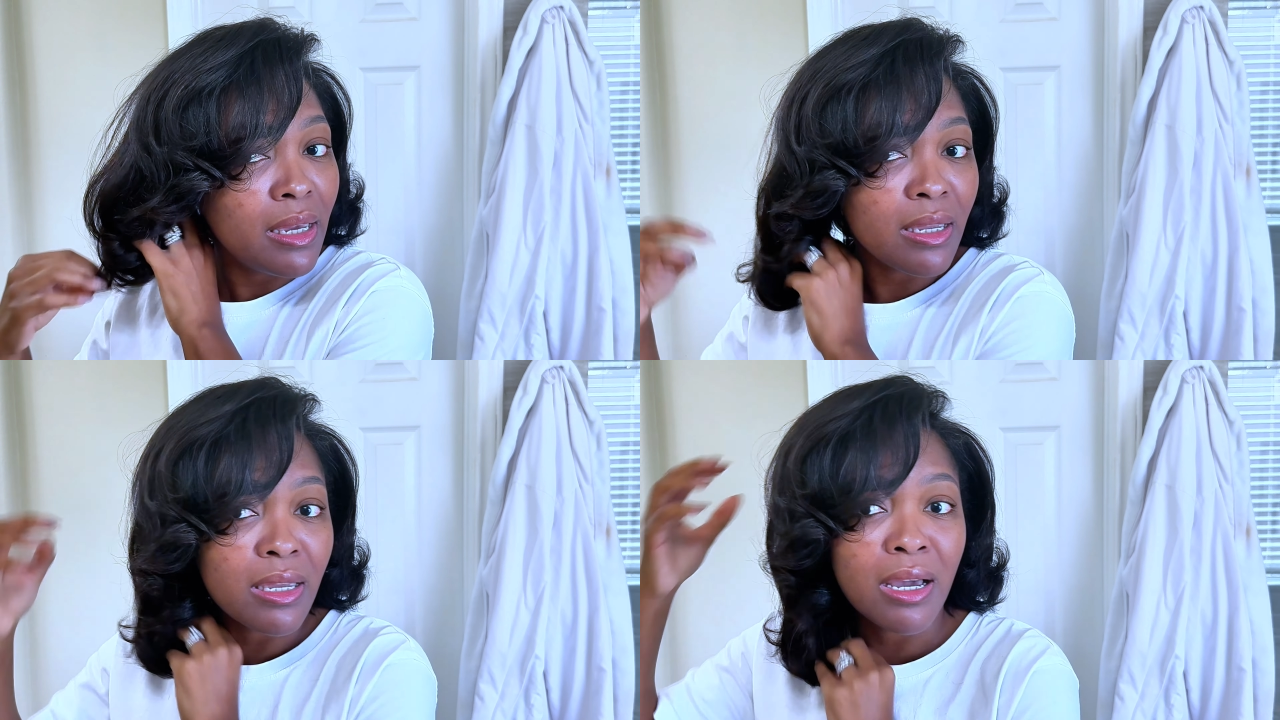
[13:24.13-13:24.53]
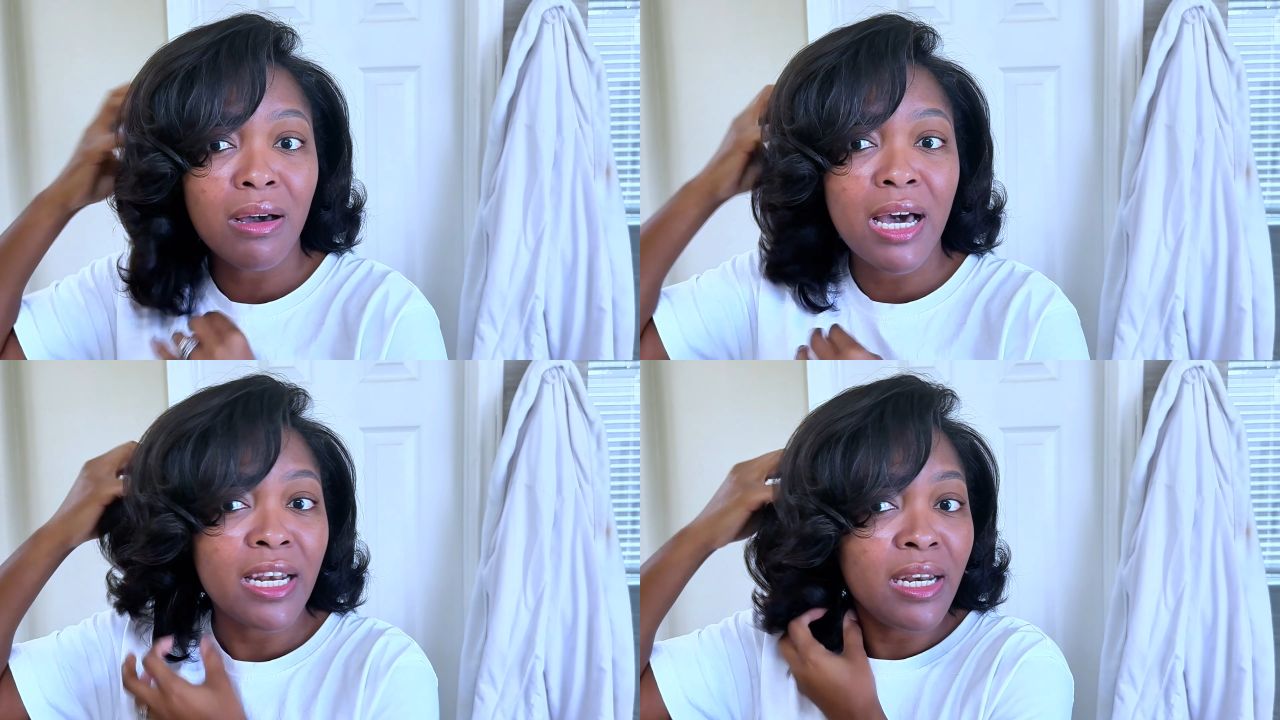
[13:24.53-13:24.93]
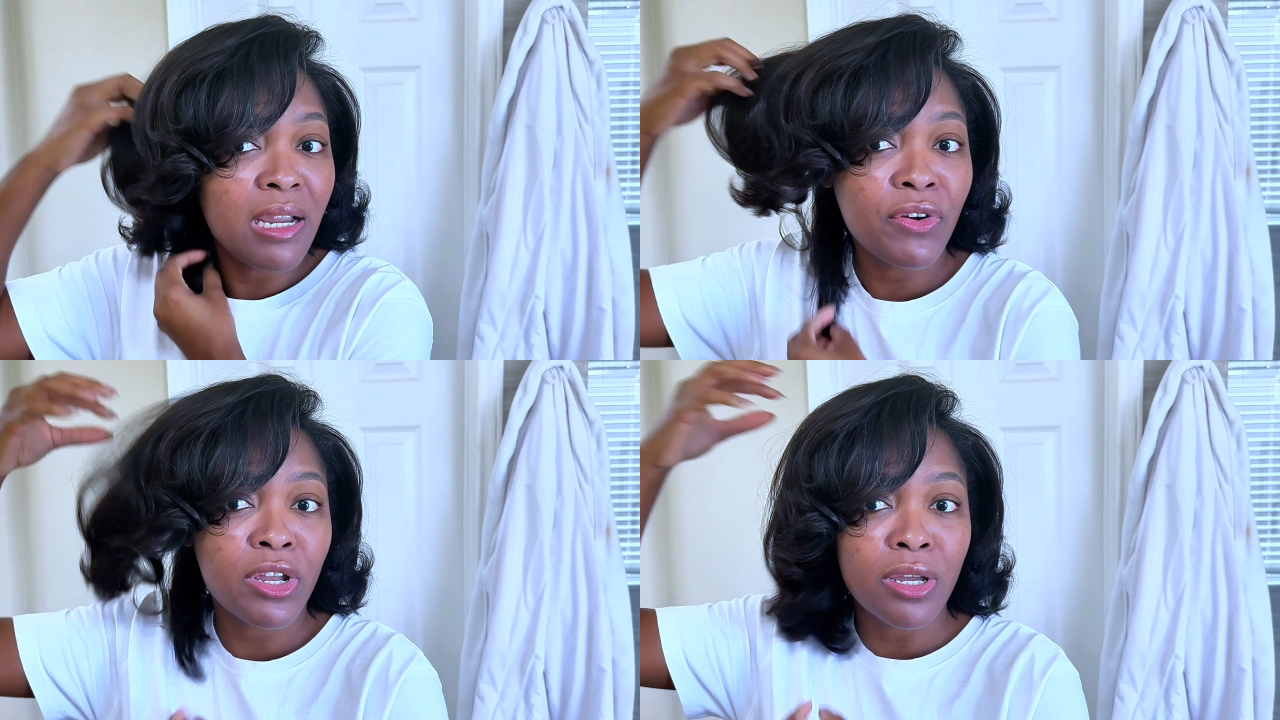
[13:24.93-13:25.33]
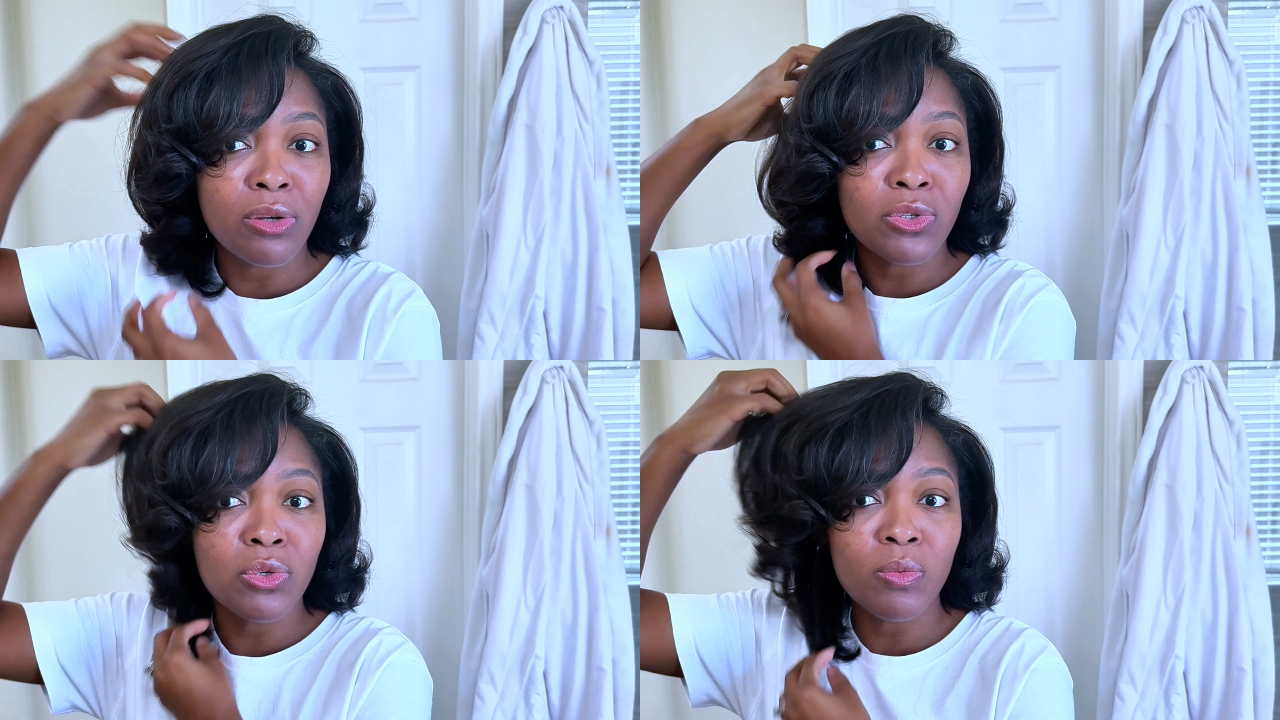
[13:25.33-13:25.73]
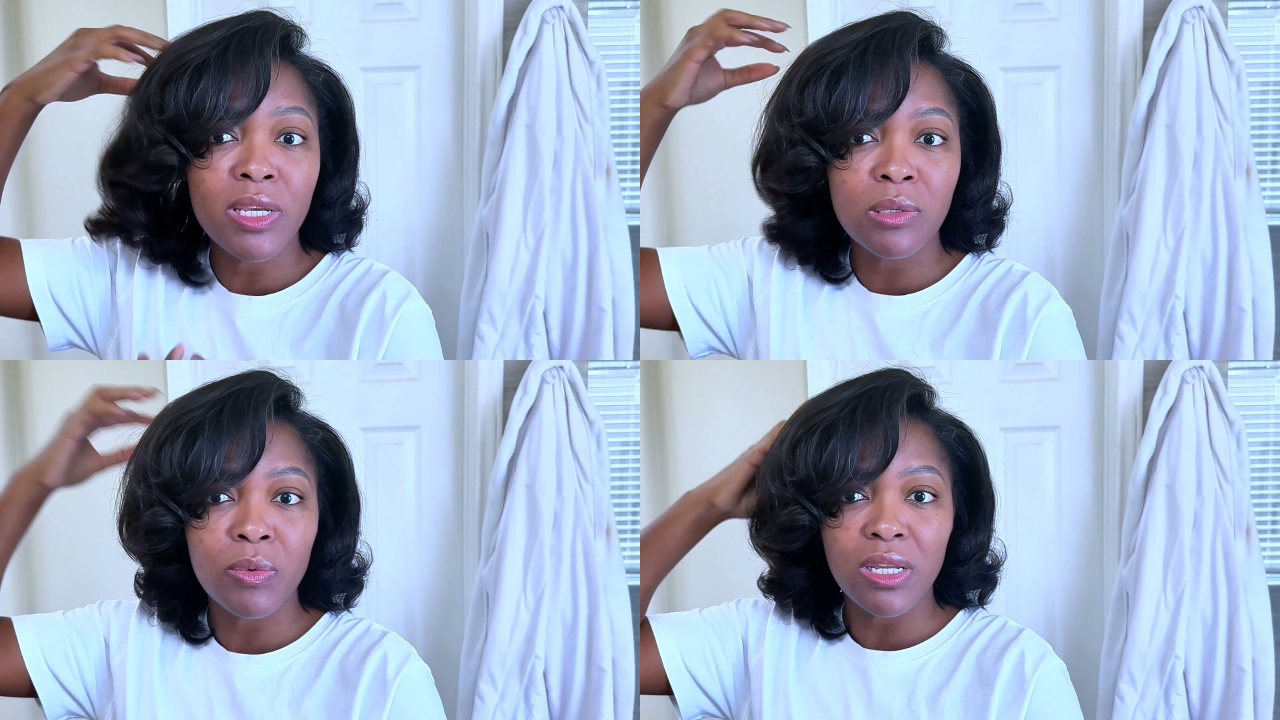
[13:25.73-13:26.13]
y'all i never can go two
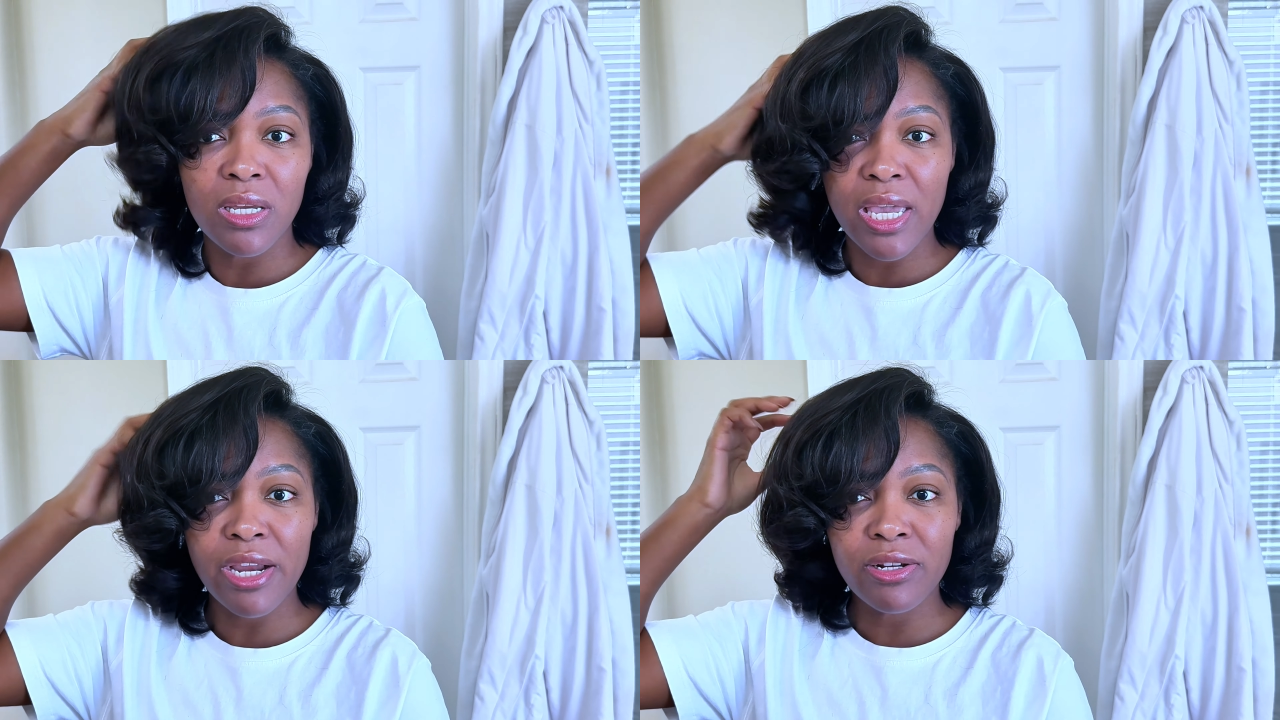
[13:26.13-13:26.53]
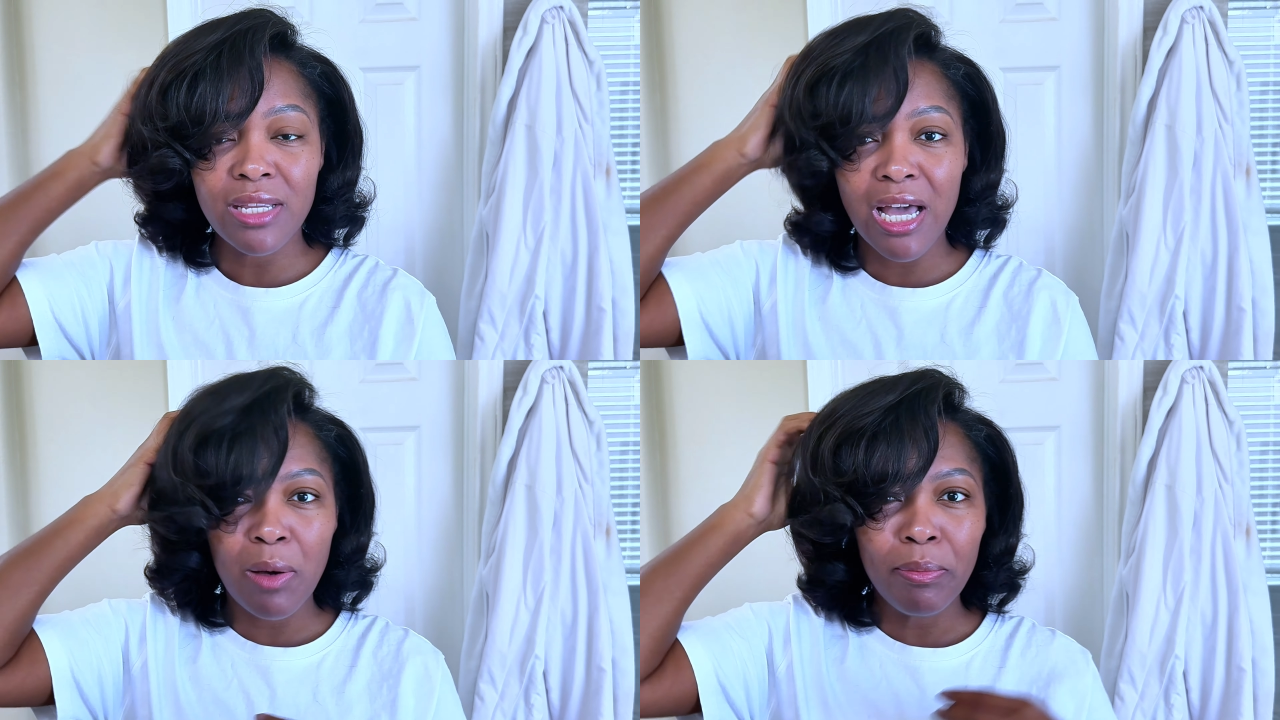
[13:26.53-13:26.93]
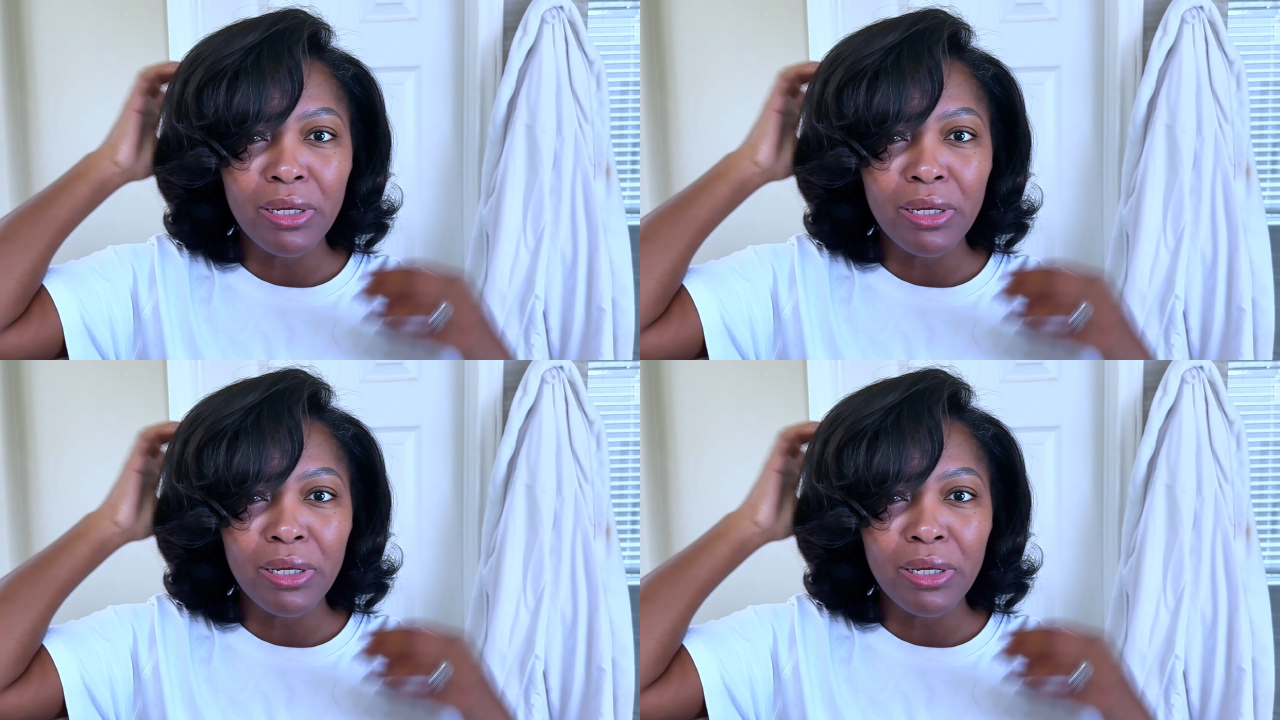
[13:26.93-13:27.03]
weeks with a hairstyle